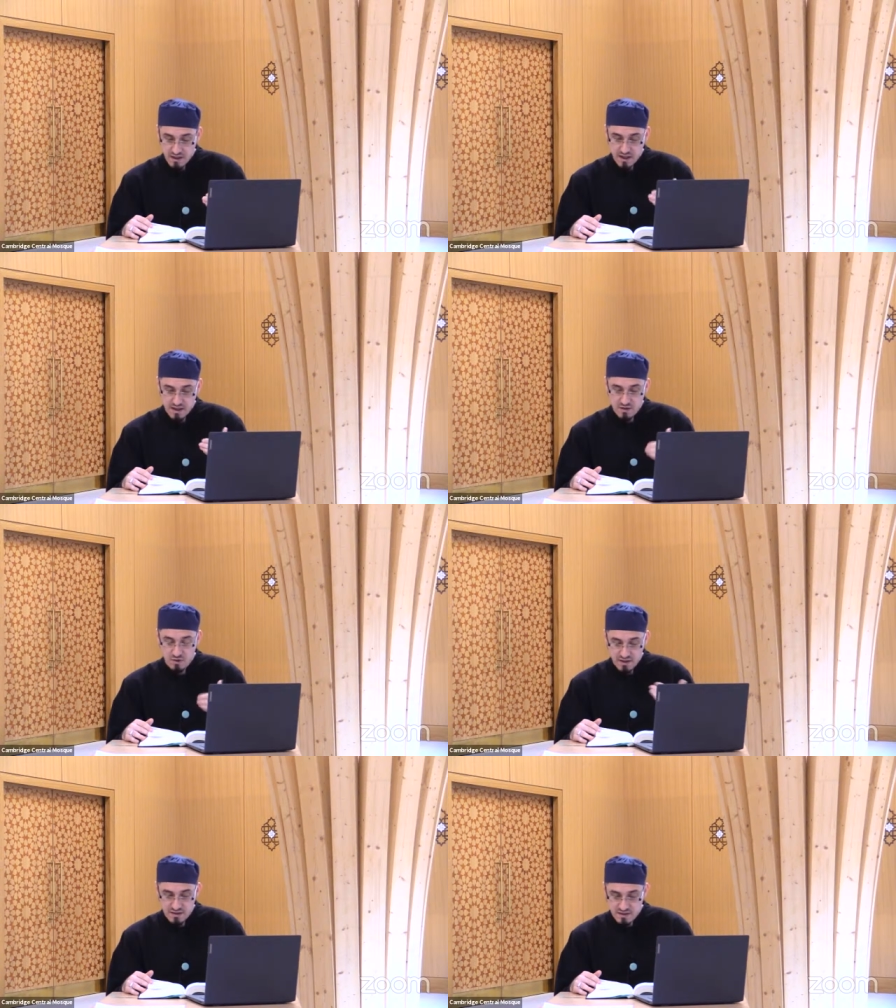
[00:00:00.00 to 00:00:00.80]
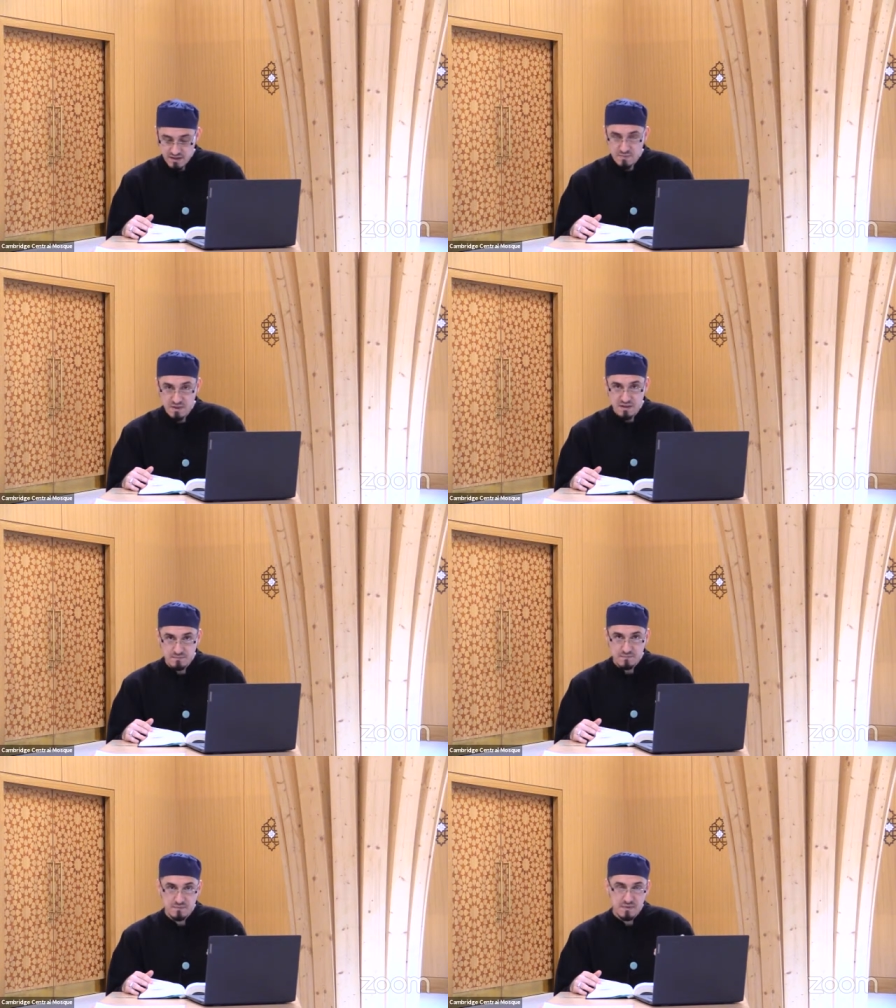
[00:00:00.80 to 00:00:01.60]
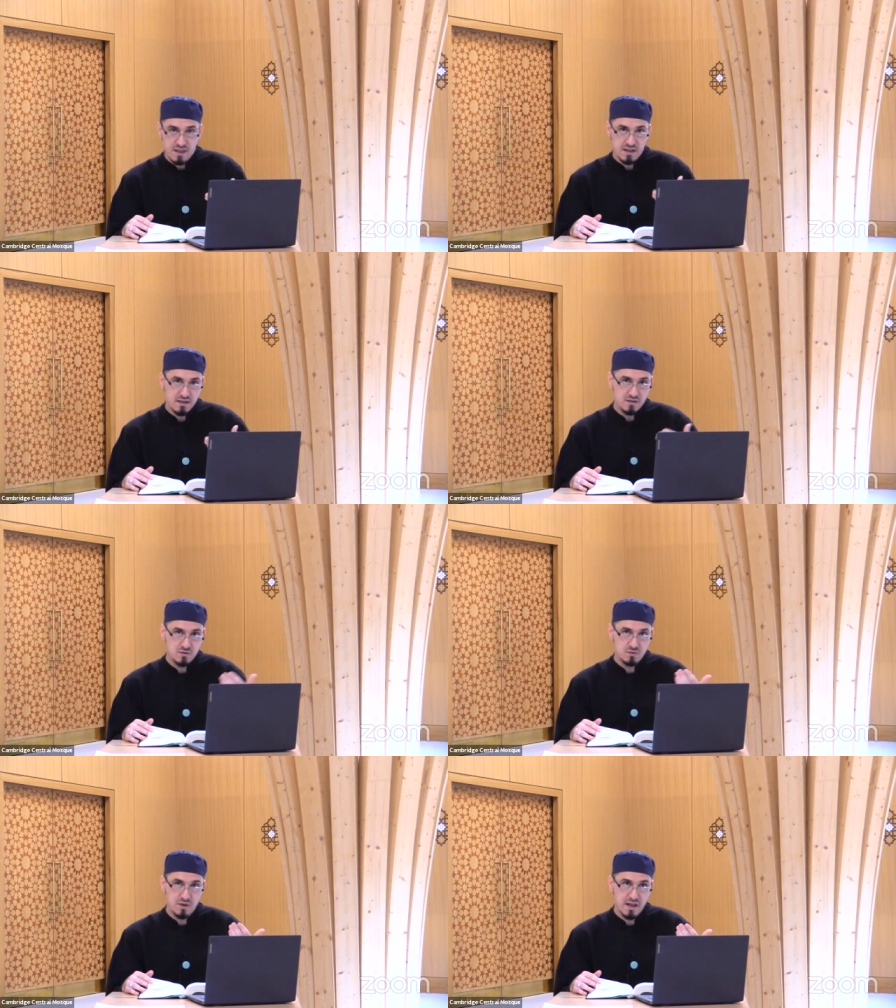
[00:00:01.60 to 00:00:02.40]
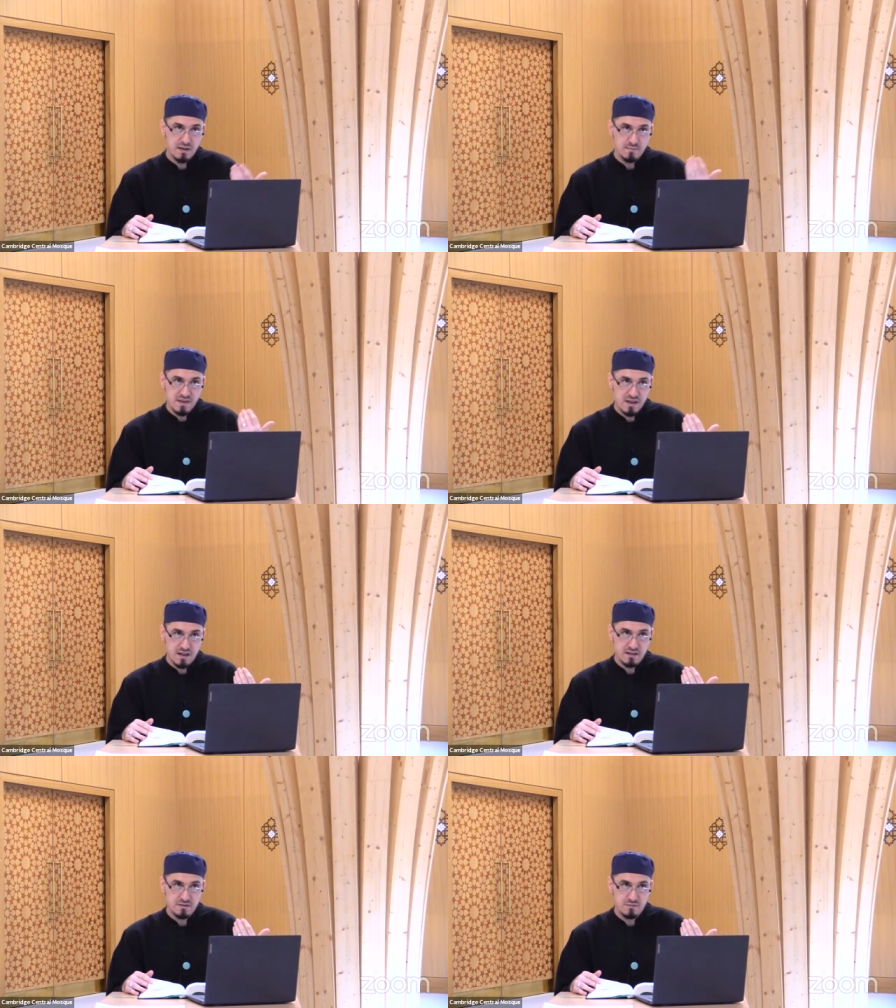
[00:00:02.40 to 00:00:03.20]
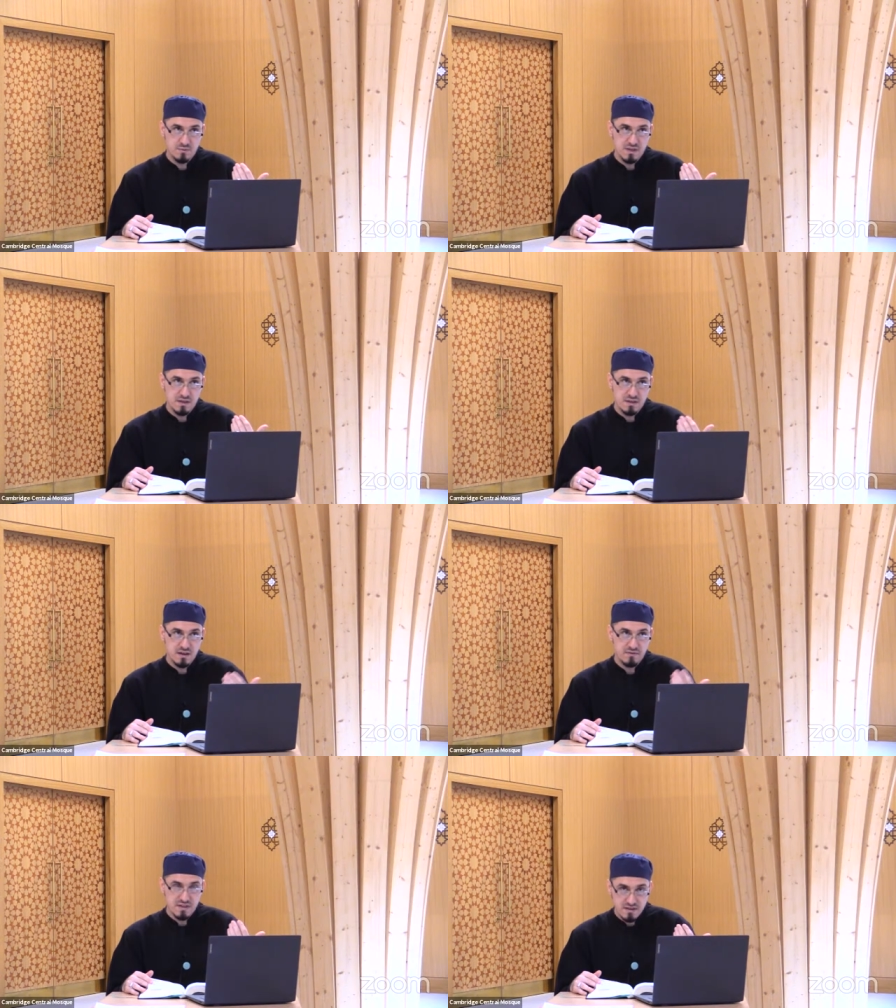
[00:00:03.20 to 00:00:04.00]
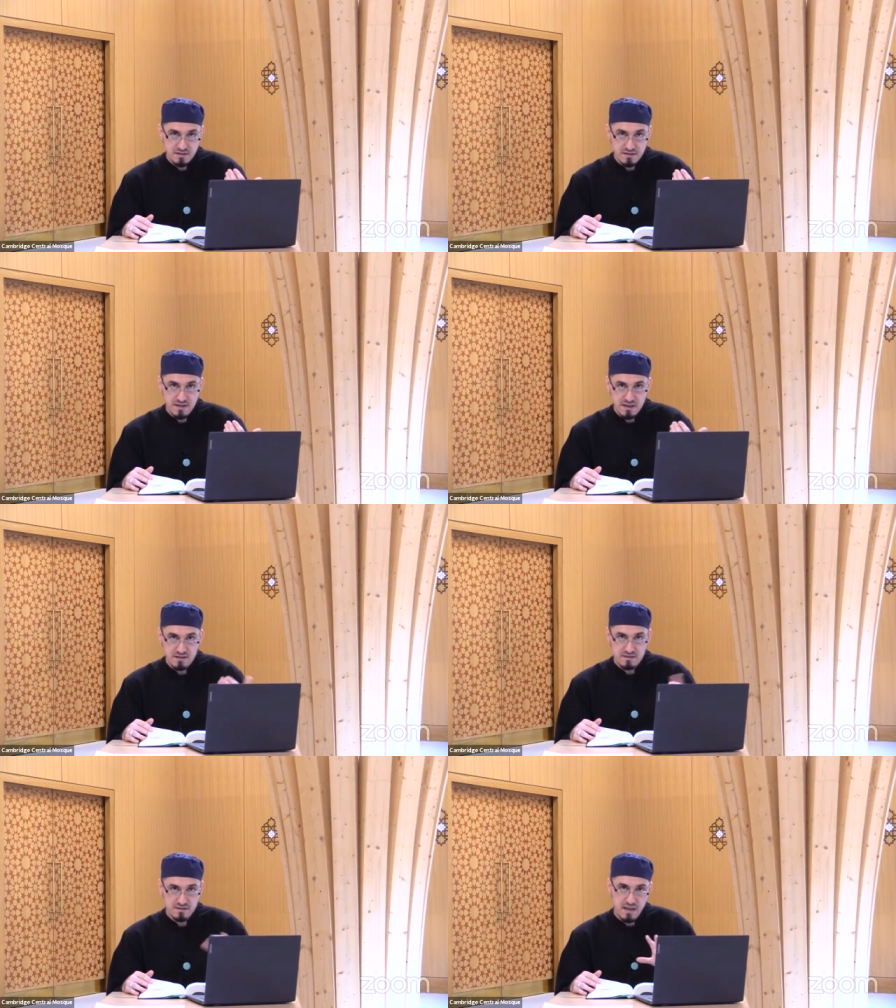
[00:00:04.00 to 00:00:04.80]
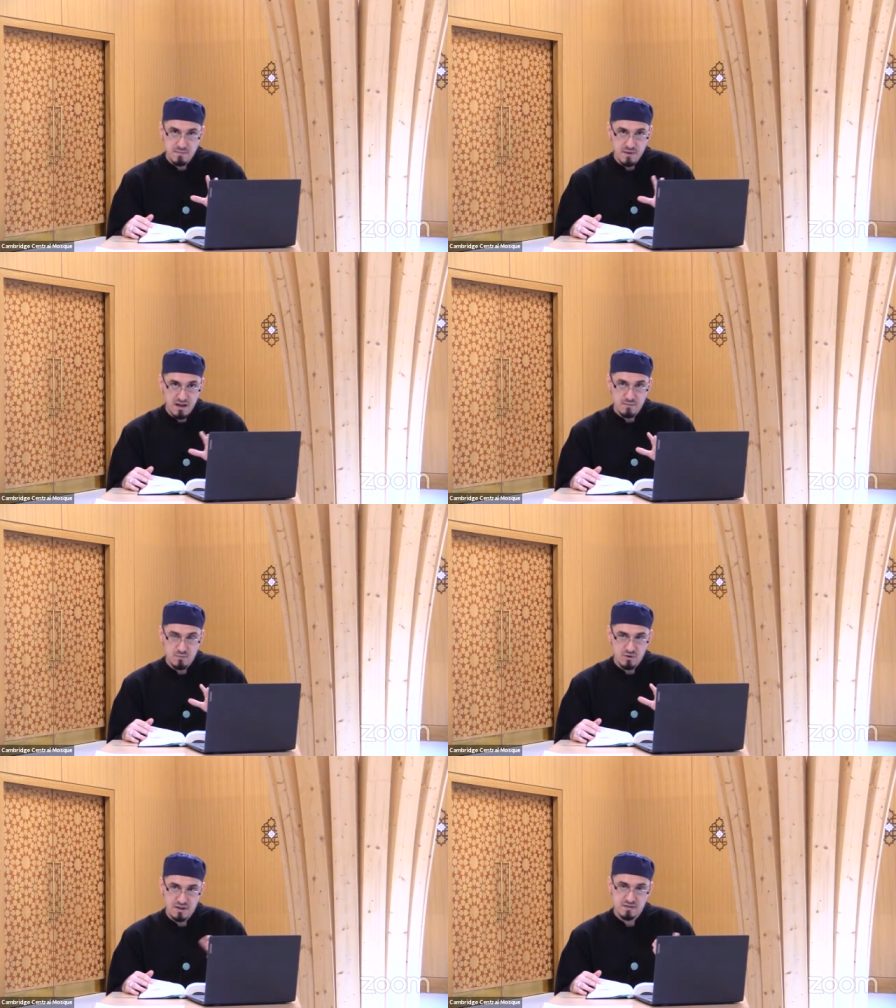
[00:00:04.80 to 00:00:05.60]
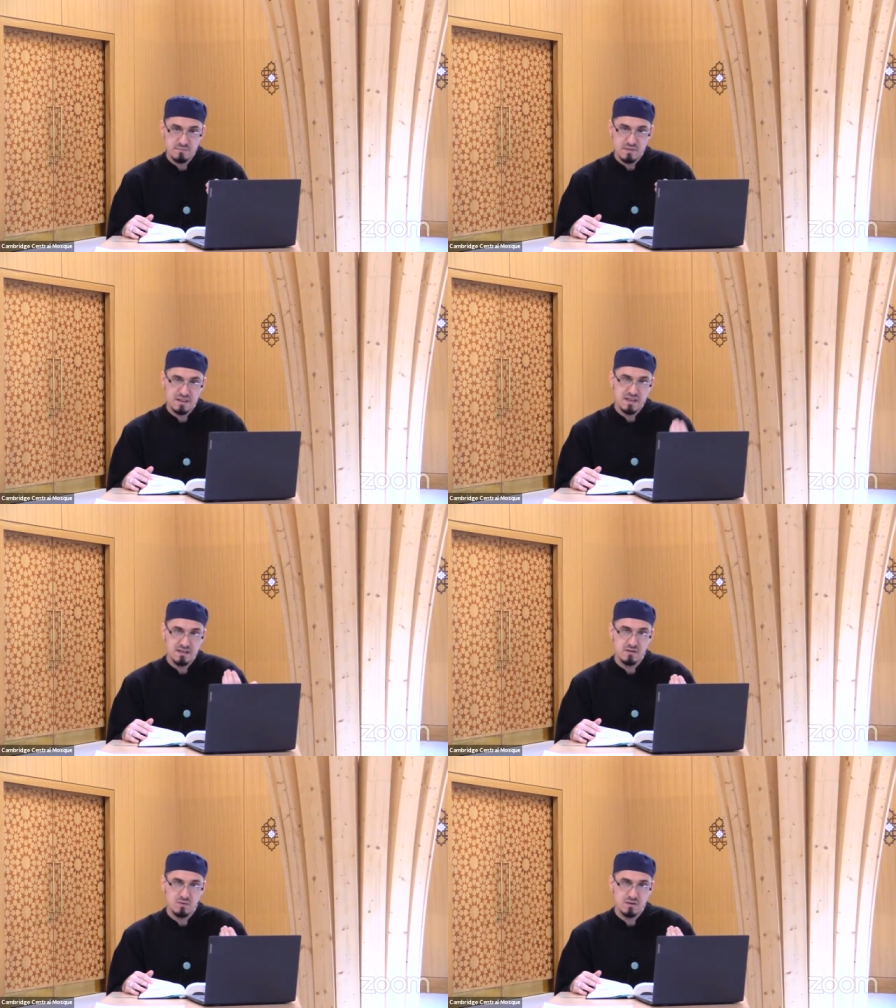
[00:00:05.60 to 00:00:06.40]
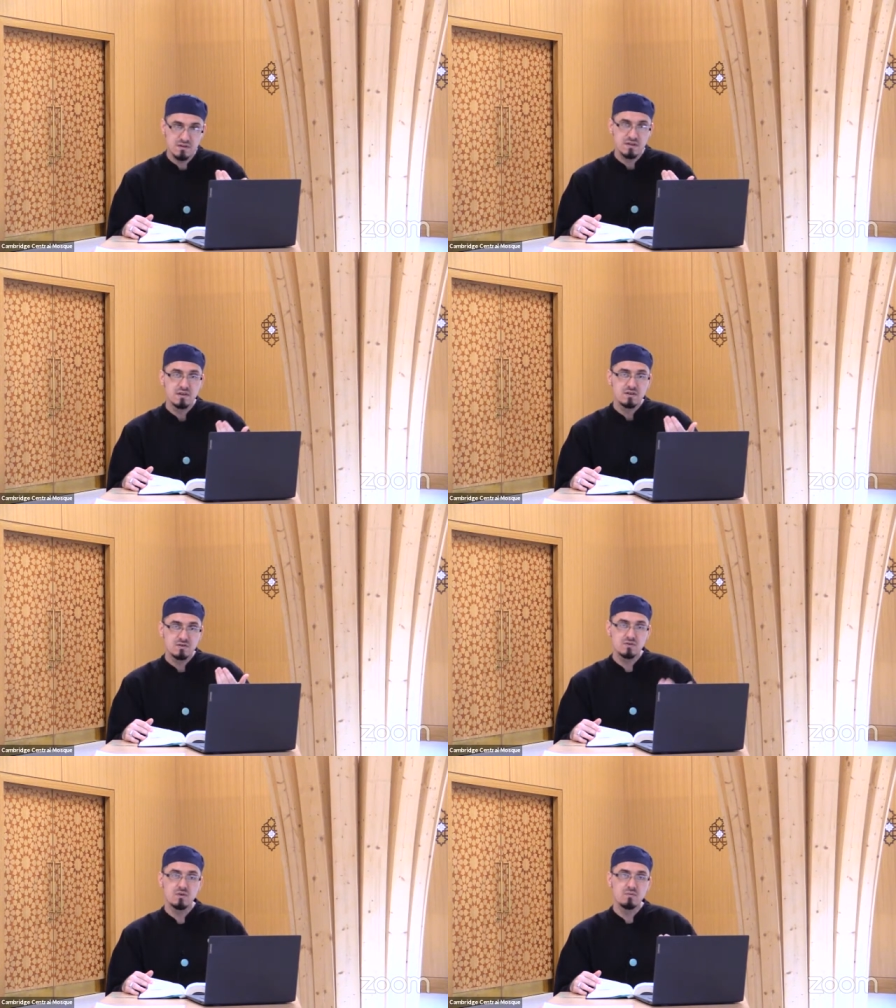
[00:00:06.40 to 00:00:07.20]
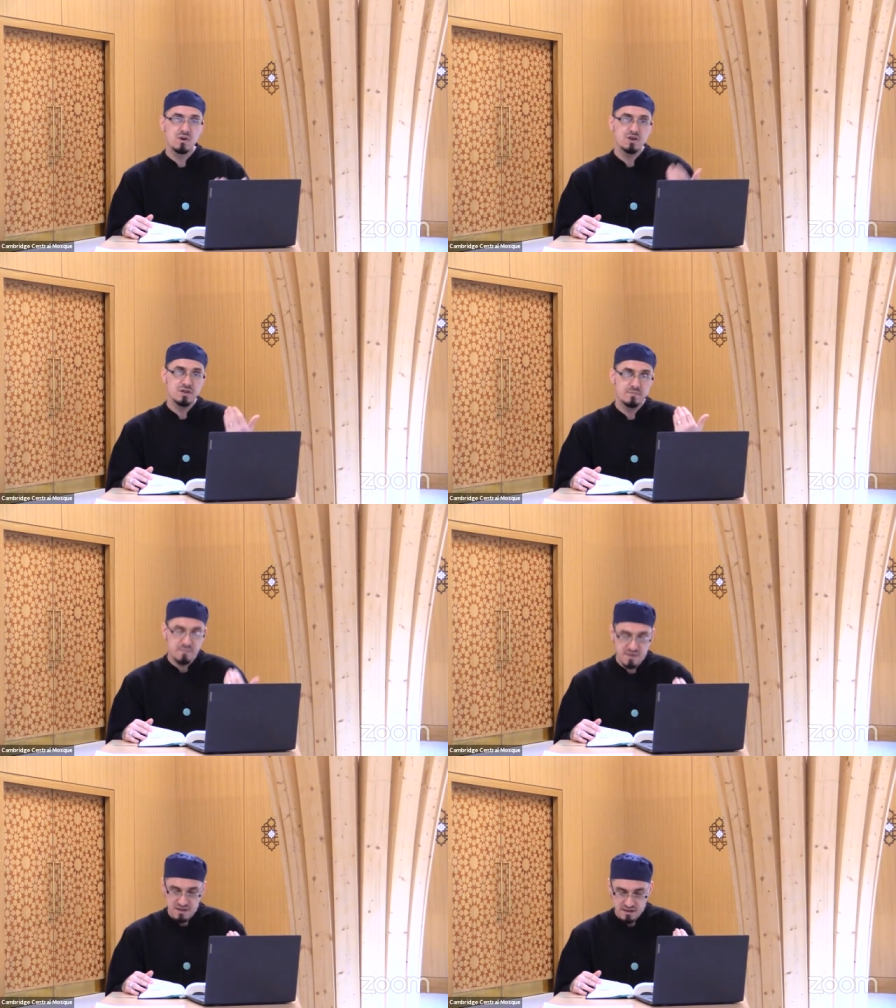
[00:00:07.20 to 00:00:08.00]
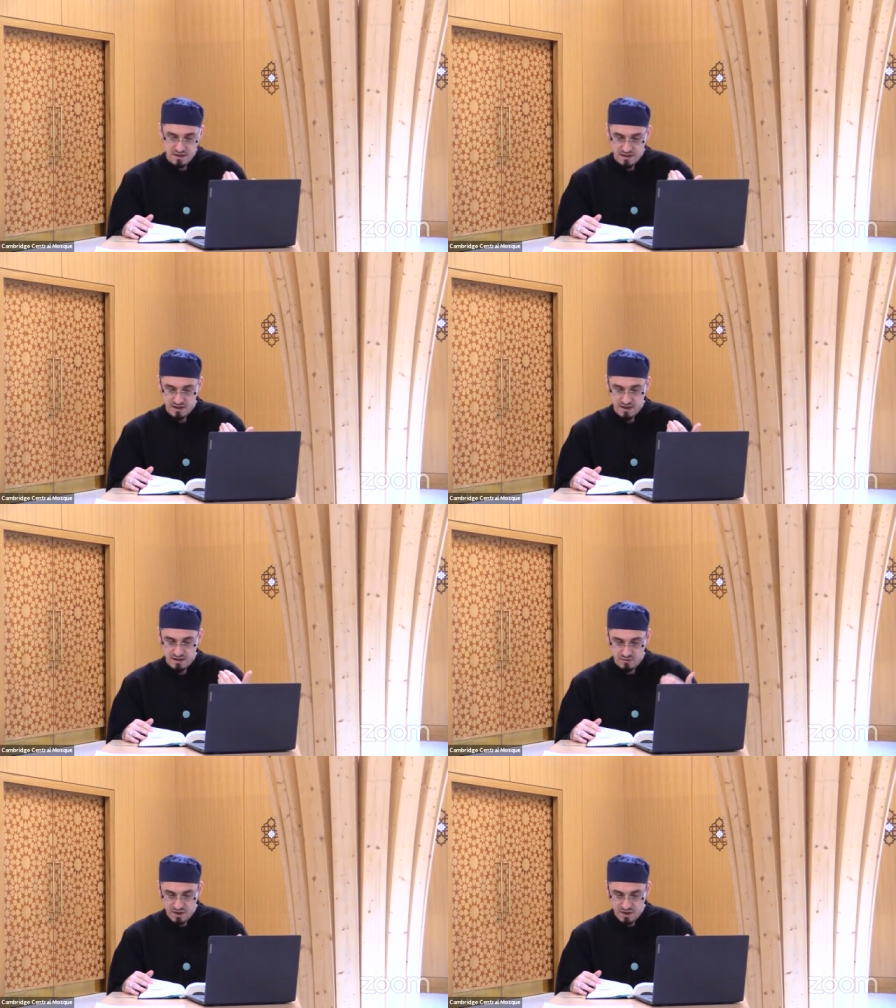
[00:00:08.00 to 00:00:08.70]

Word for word: uh, and no other than me. And in Surah Al Anbiya that we covered yesterday, same ayah more or less, but the ending was, So worship me and